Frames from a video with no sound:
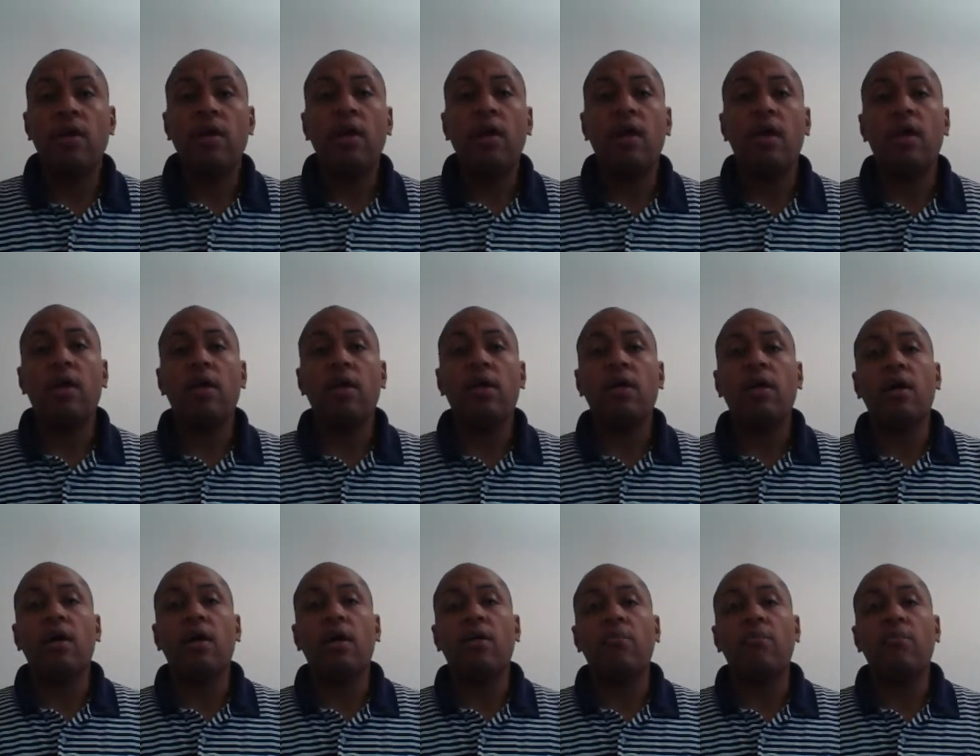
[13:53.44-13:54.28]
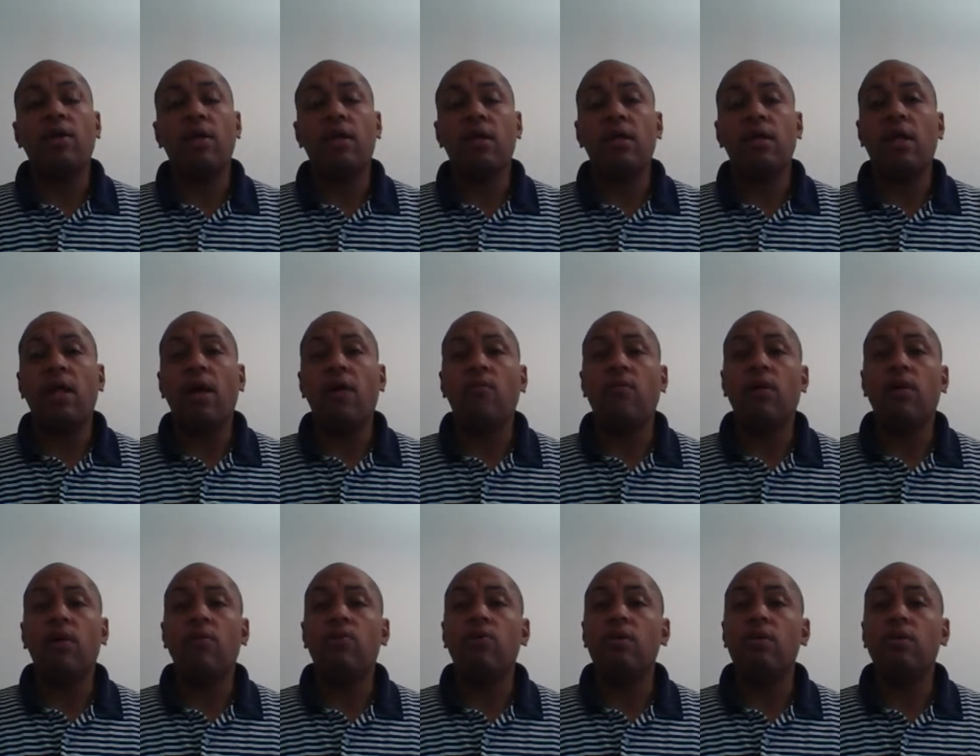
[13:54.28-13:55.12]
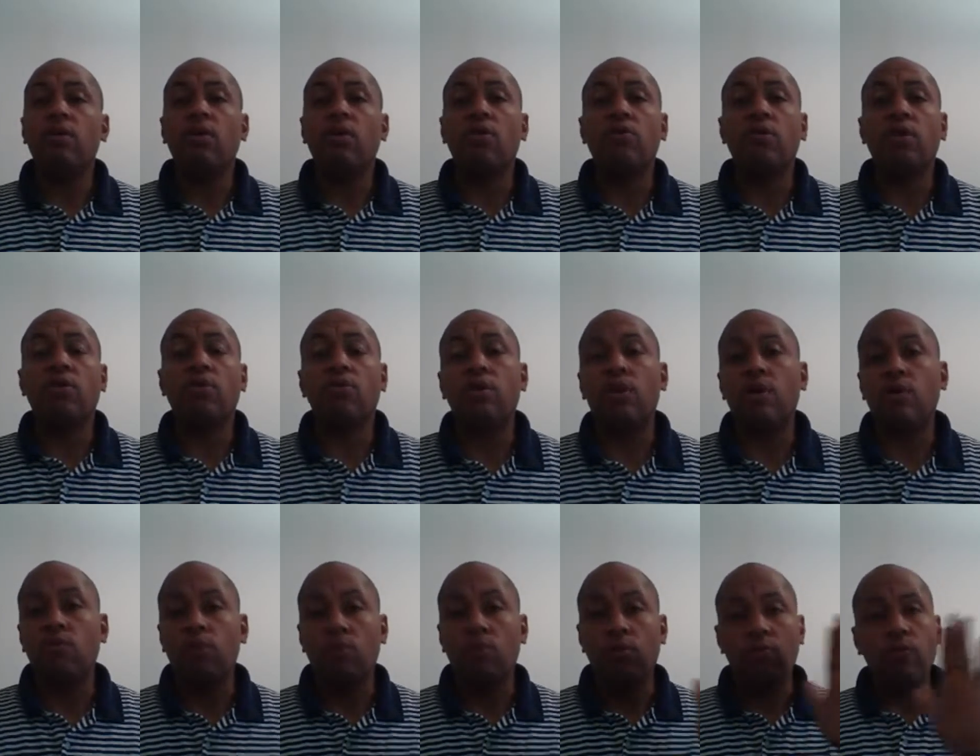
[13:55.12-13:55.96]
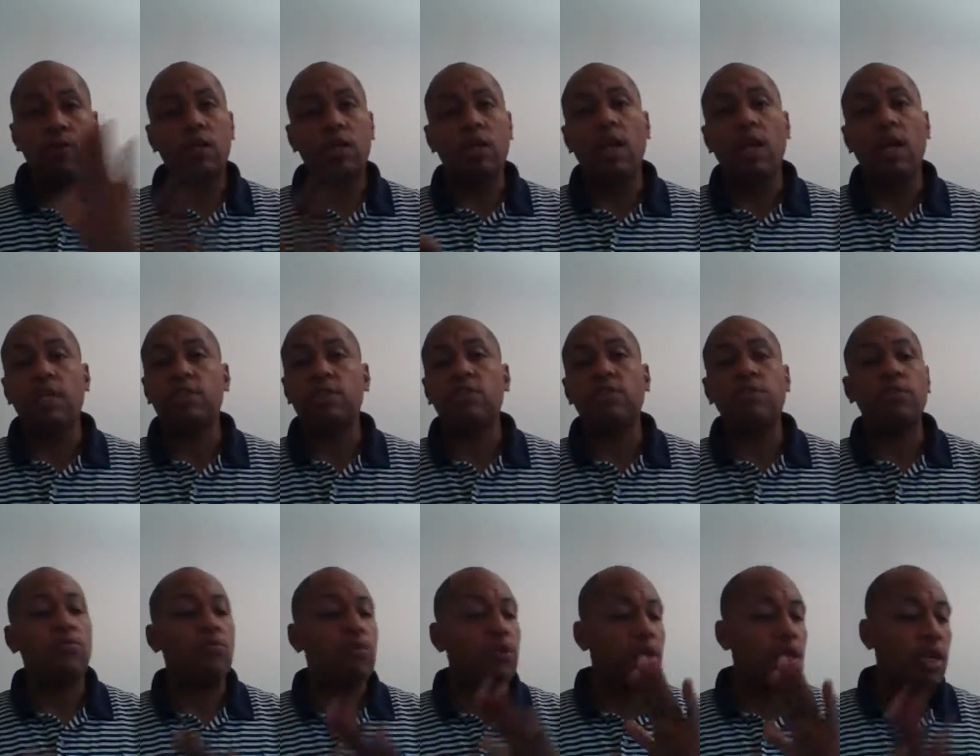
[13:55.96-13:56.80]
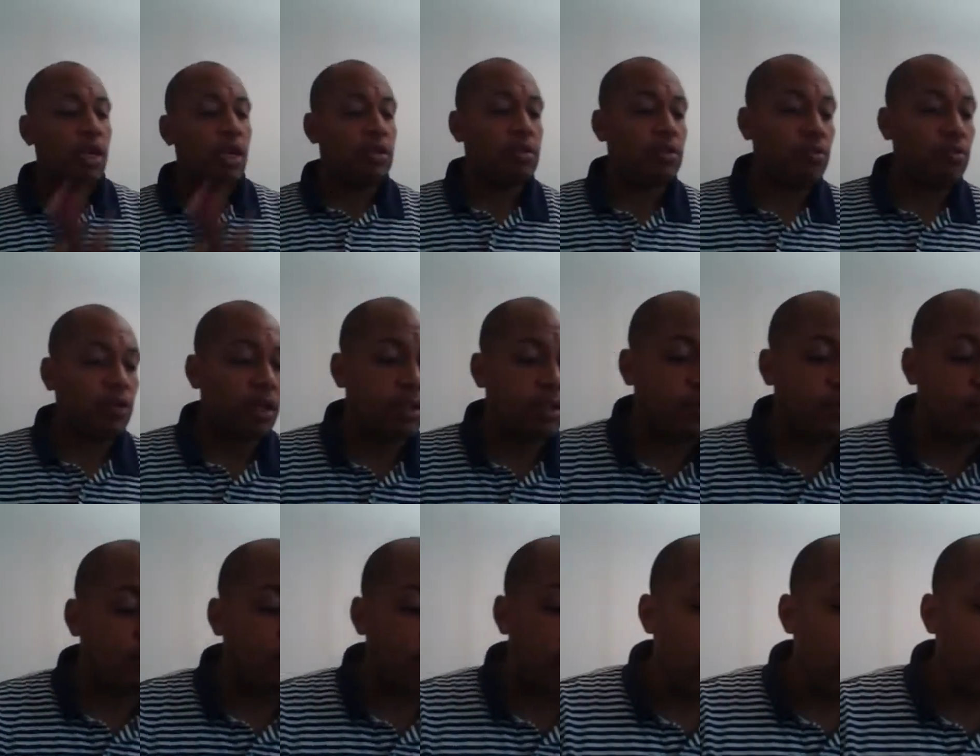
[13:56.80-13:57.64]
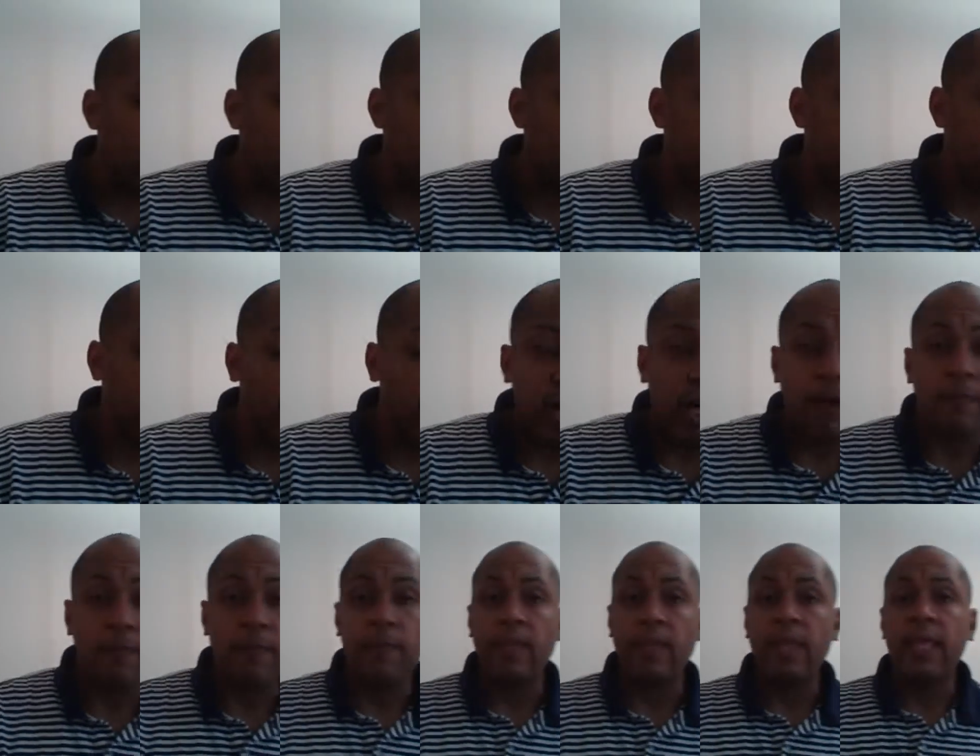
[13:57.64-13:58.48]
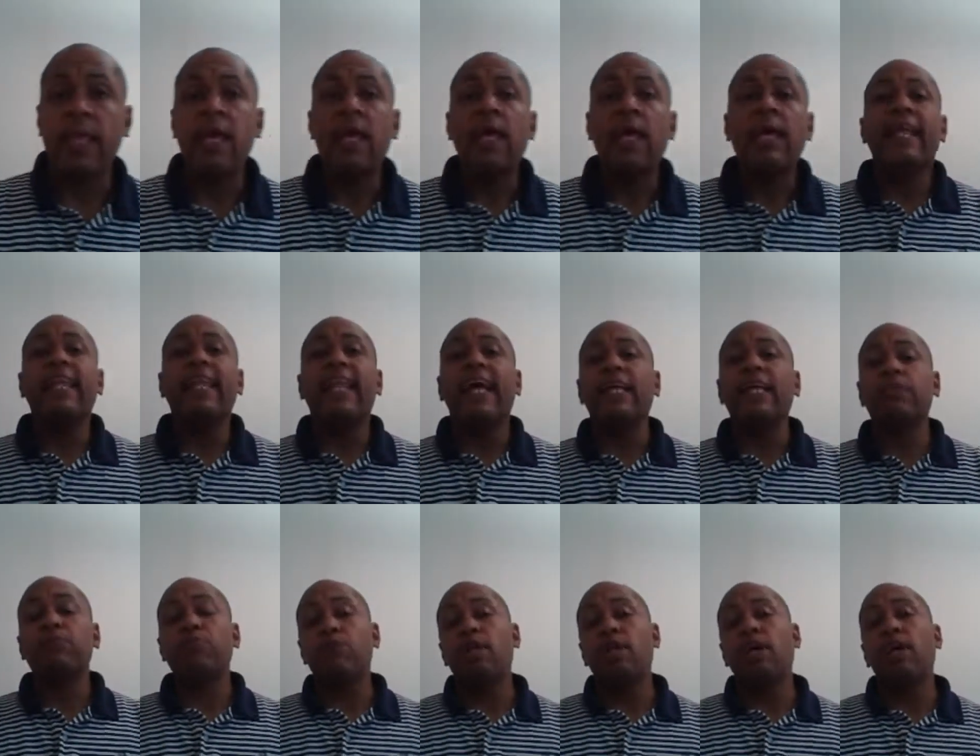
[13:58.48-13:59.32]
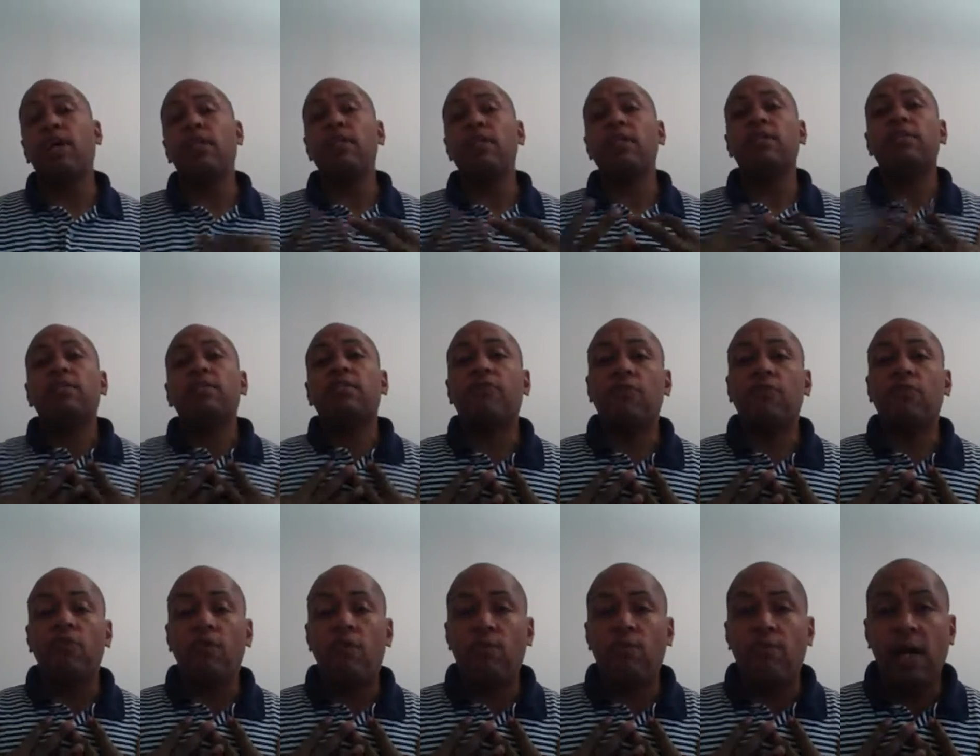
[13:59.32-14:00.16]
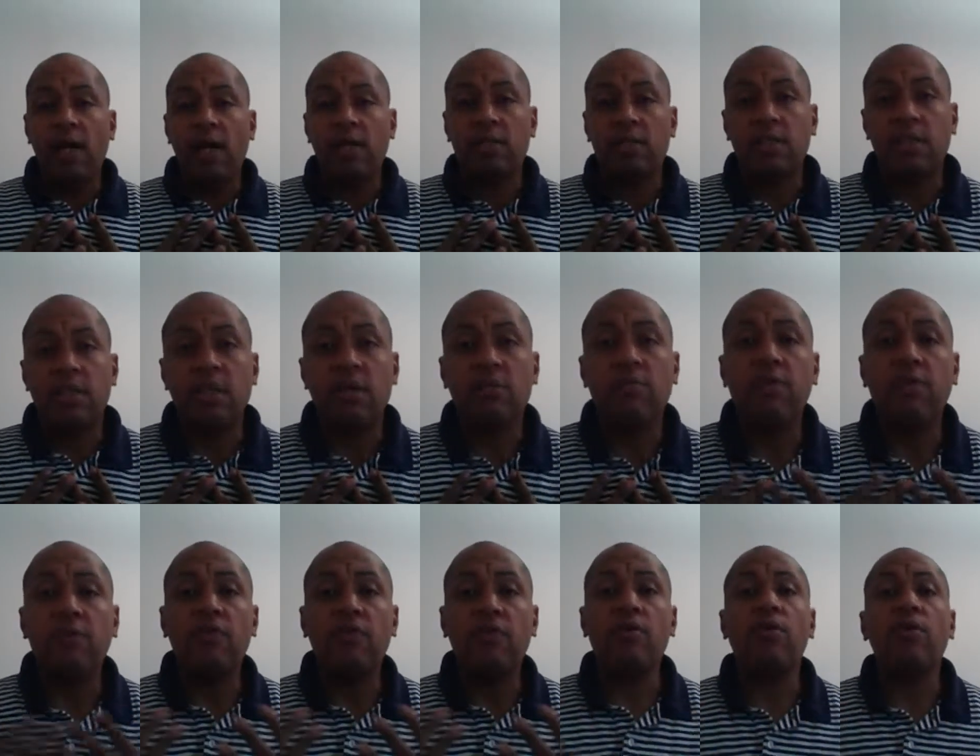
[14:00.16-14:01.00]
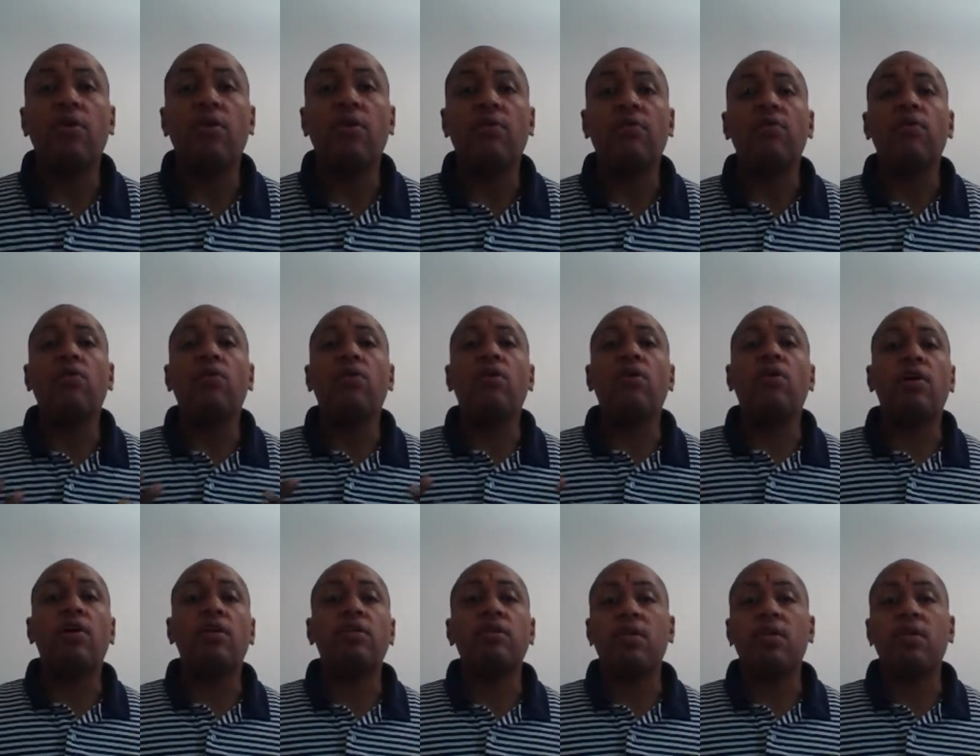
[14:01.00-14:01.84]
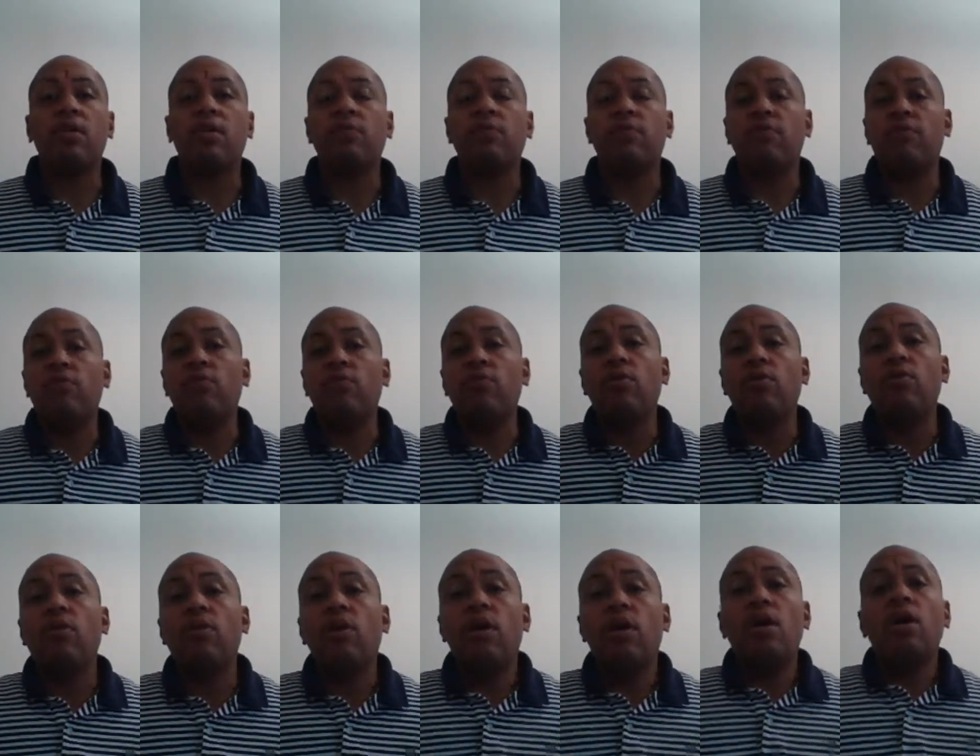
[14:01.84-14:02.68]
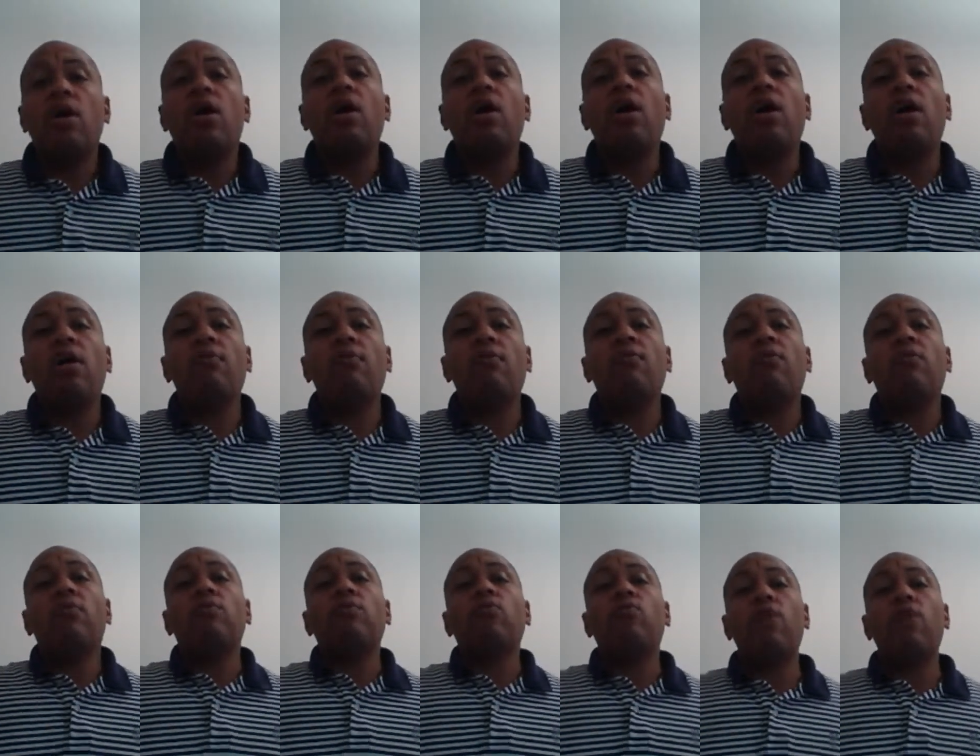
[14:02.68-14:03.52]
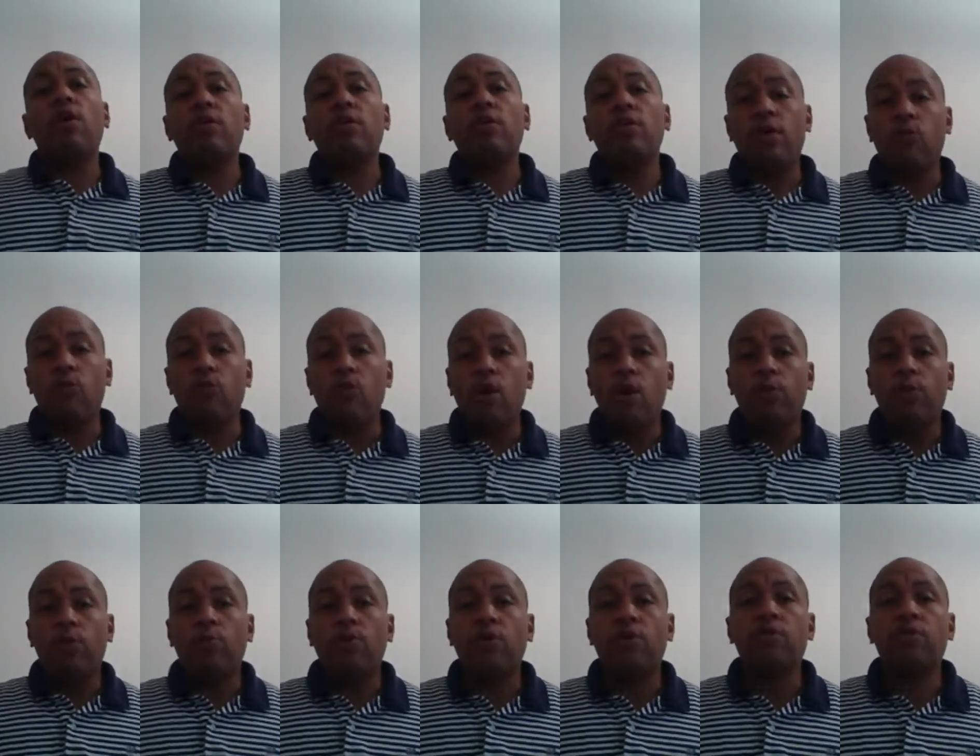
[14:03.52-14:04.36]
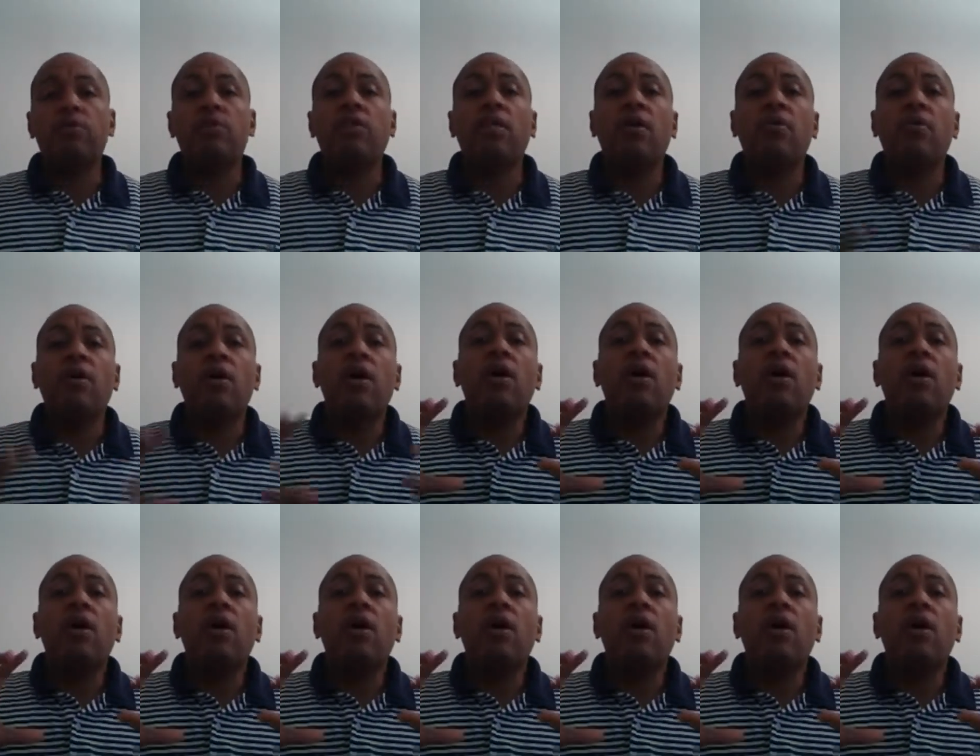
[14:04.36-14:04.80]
And that way we know that when we're catching you at the right time. Last but not least, if you're on my team, if you're on our team, if you're on a Young Wealth Builders team,